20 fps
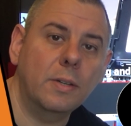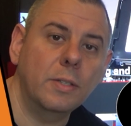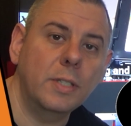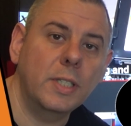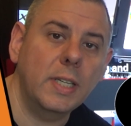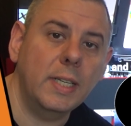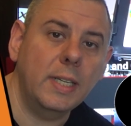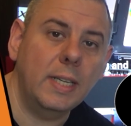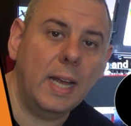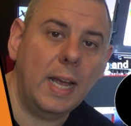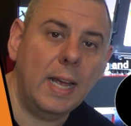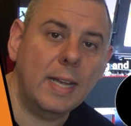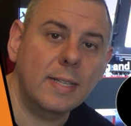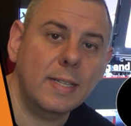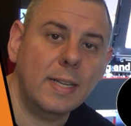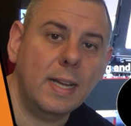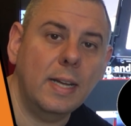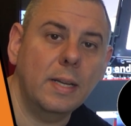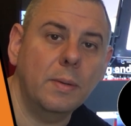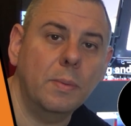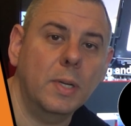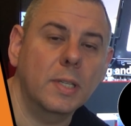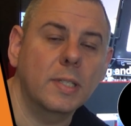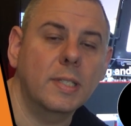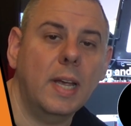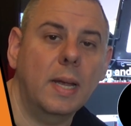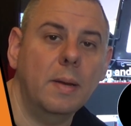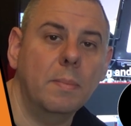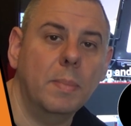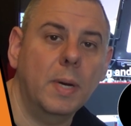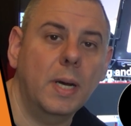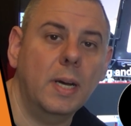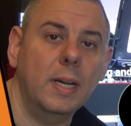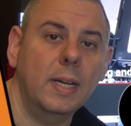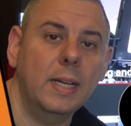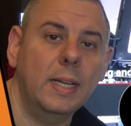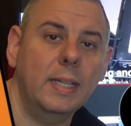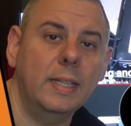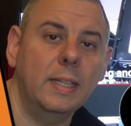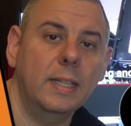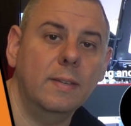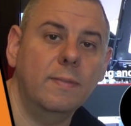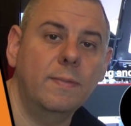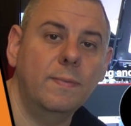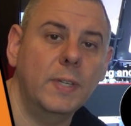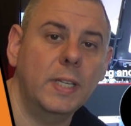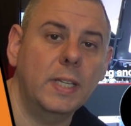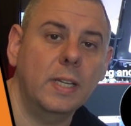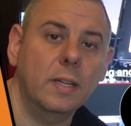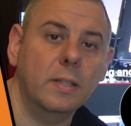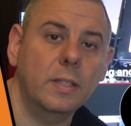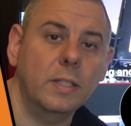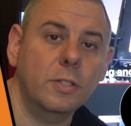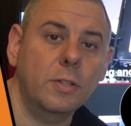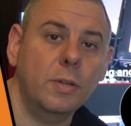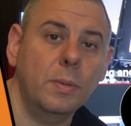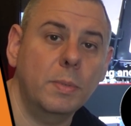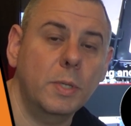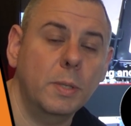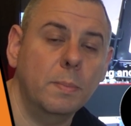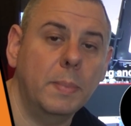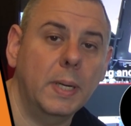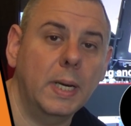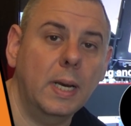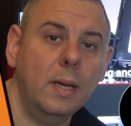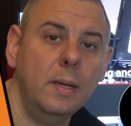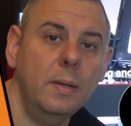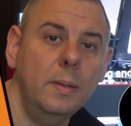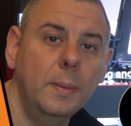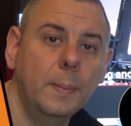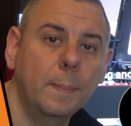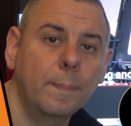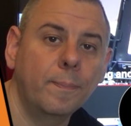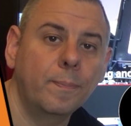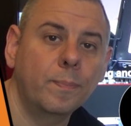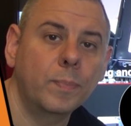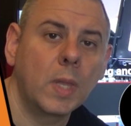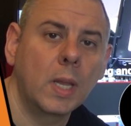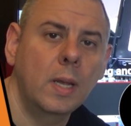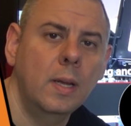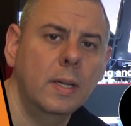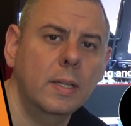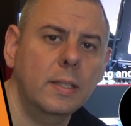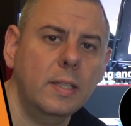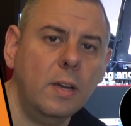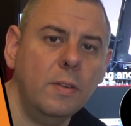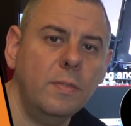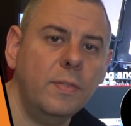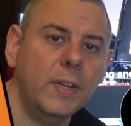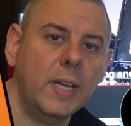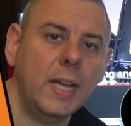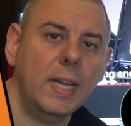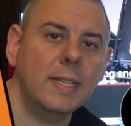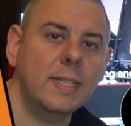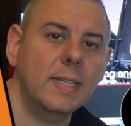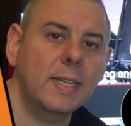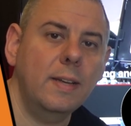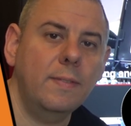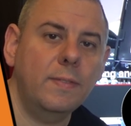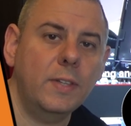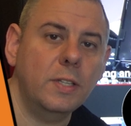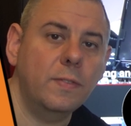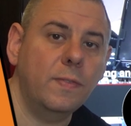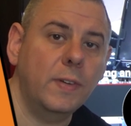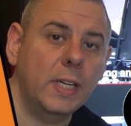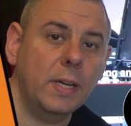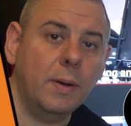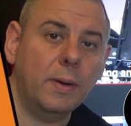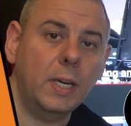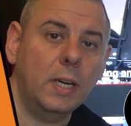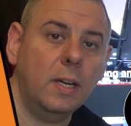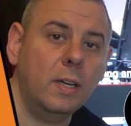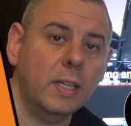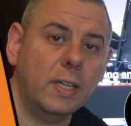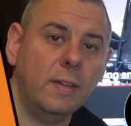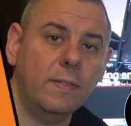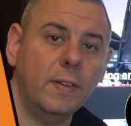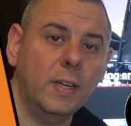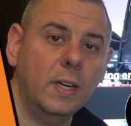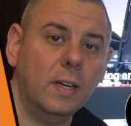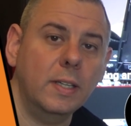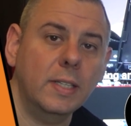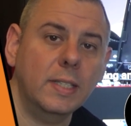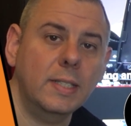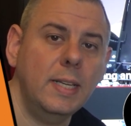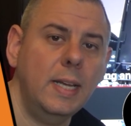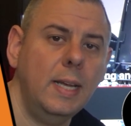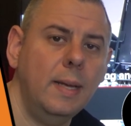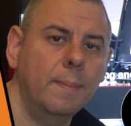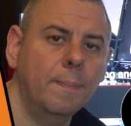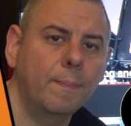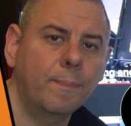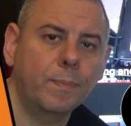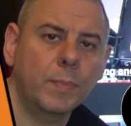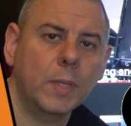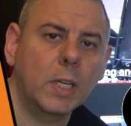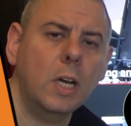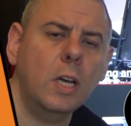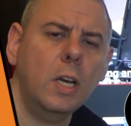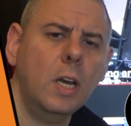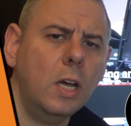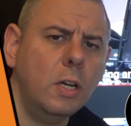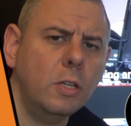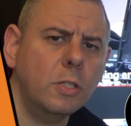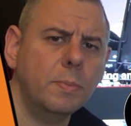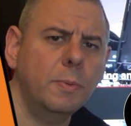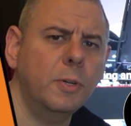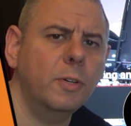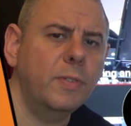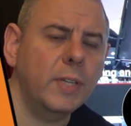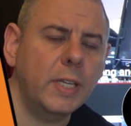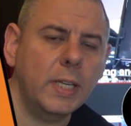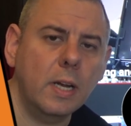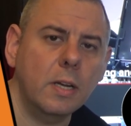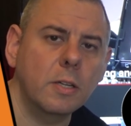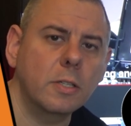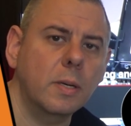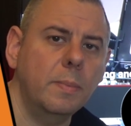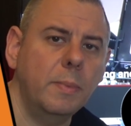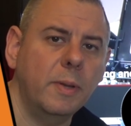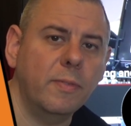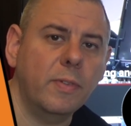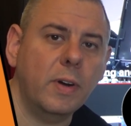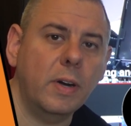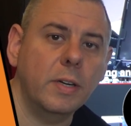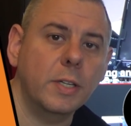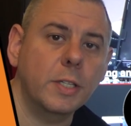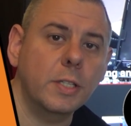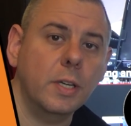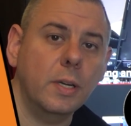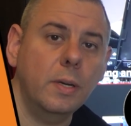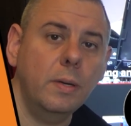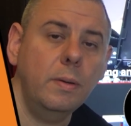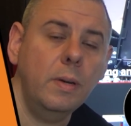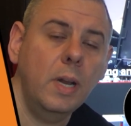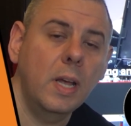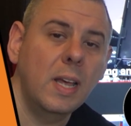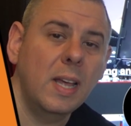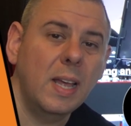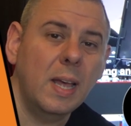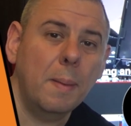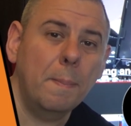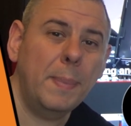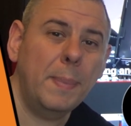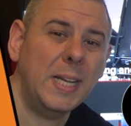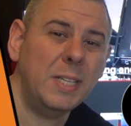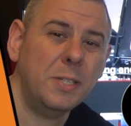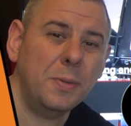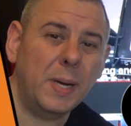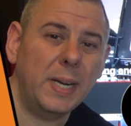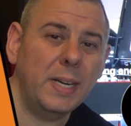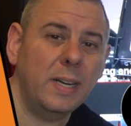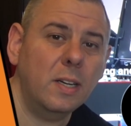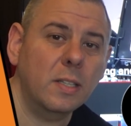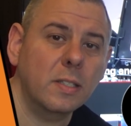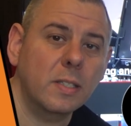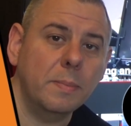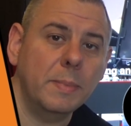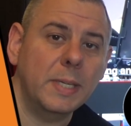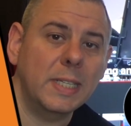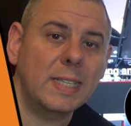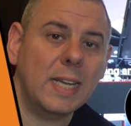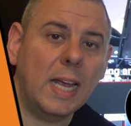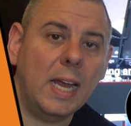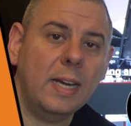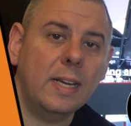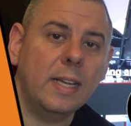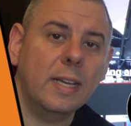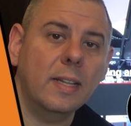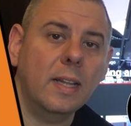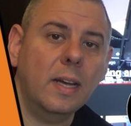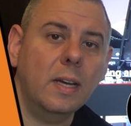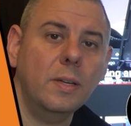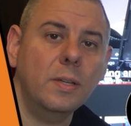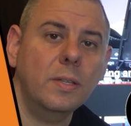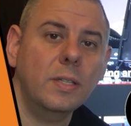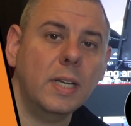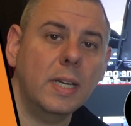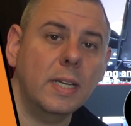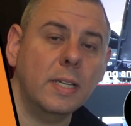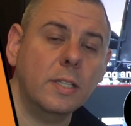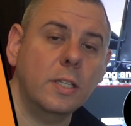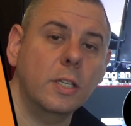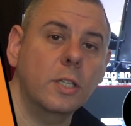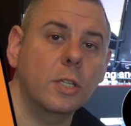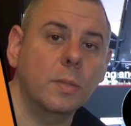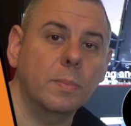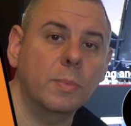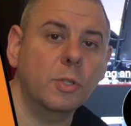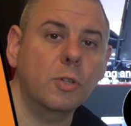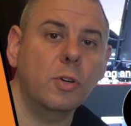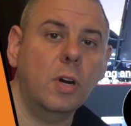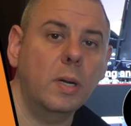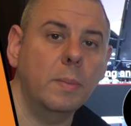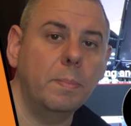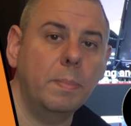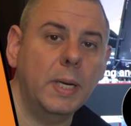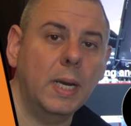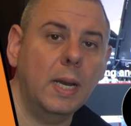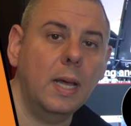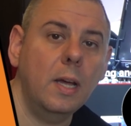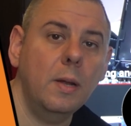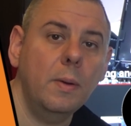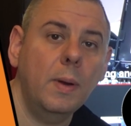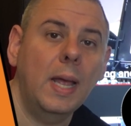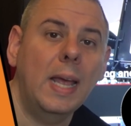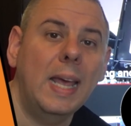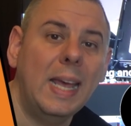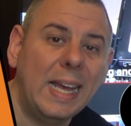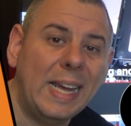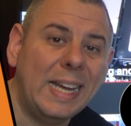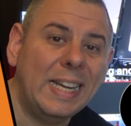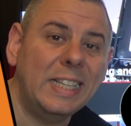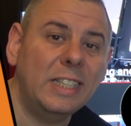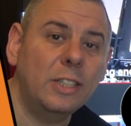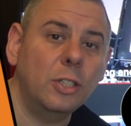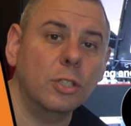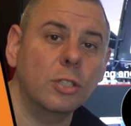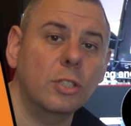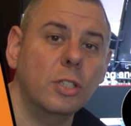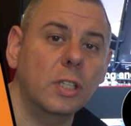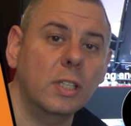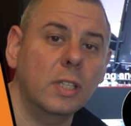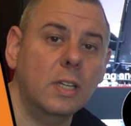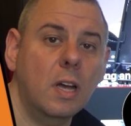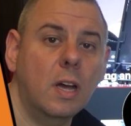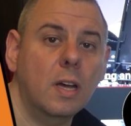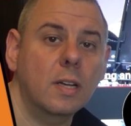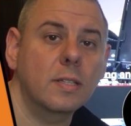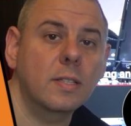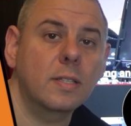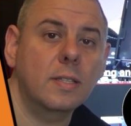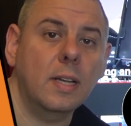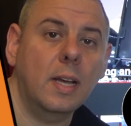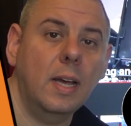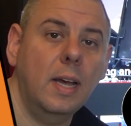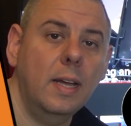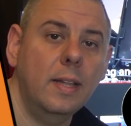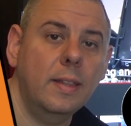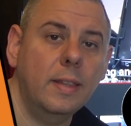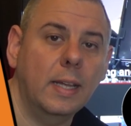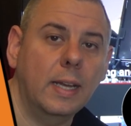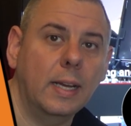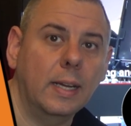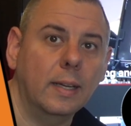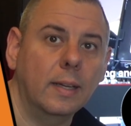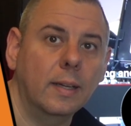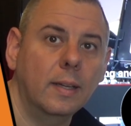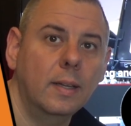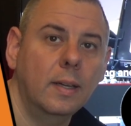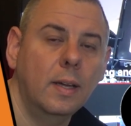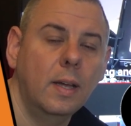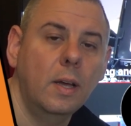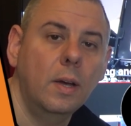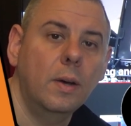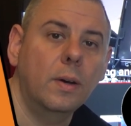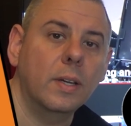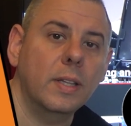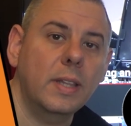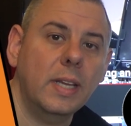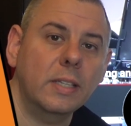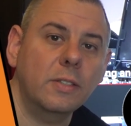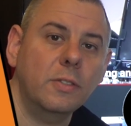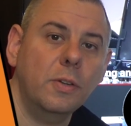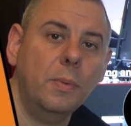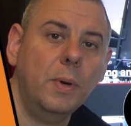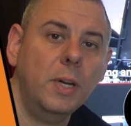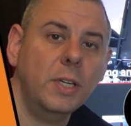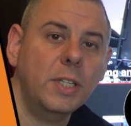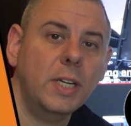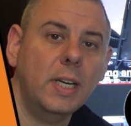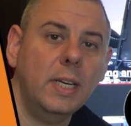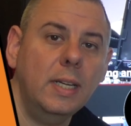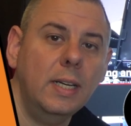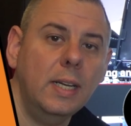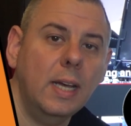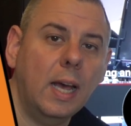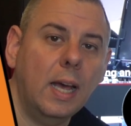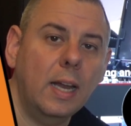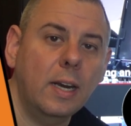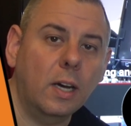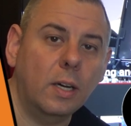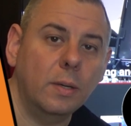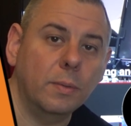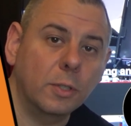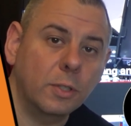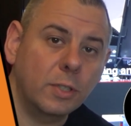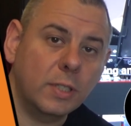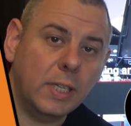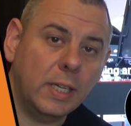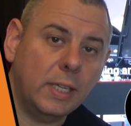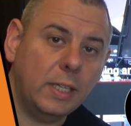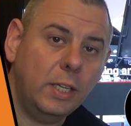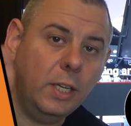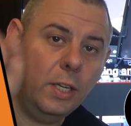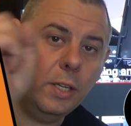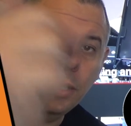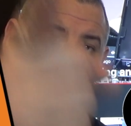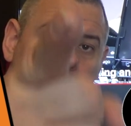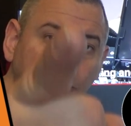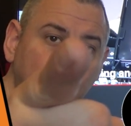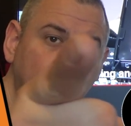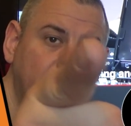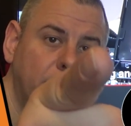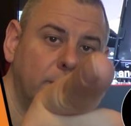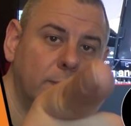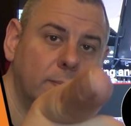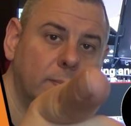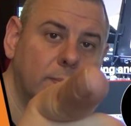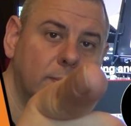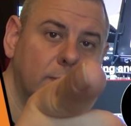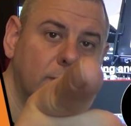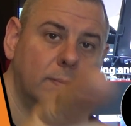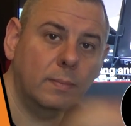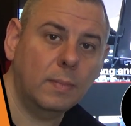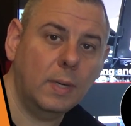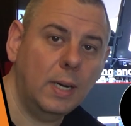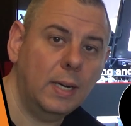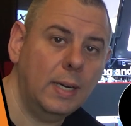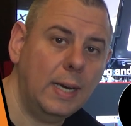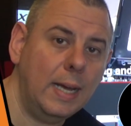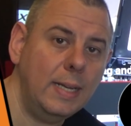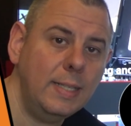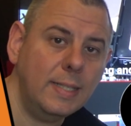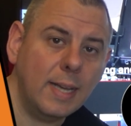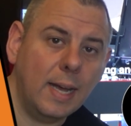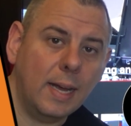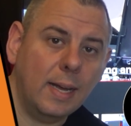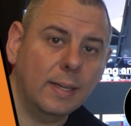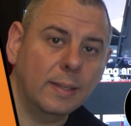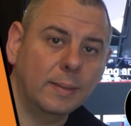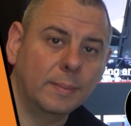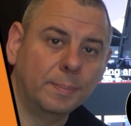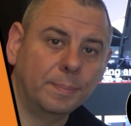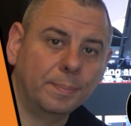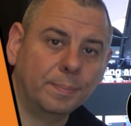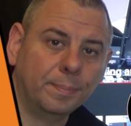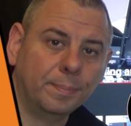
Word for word: LG SK1 soundbar in the video description below. Don't forget to give this video a like if you liked it. Got loads more videos coming very soon. Best way not to miss any of those is to subscribe below. It doesn't cost a thing. Well, thanks for watching and I will see you later.